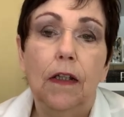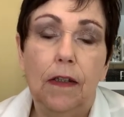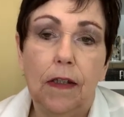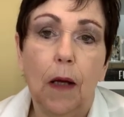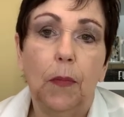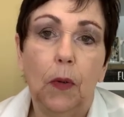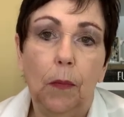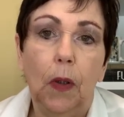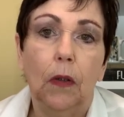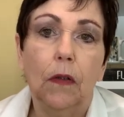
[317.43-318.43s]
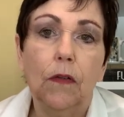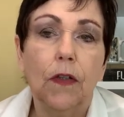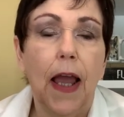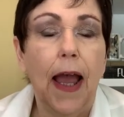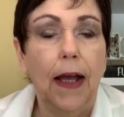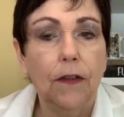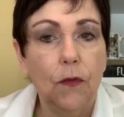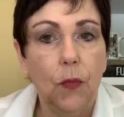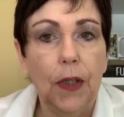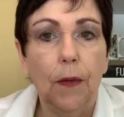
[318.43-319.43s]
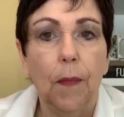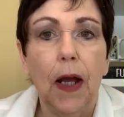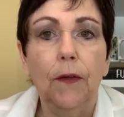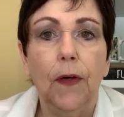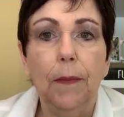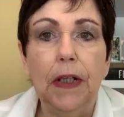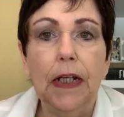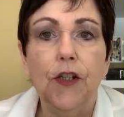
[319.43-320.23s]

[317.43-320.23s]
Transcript: double Merles, as with my Remedy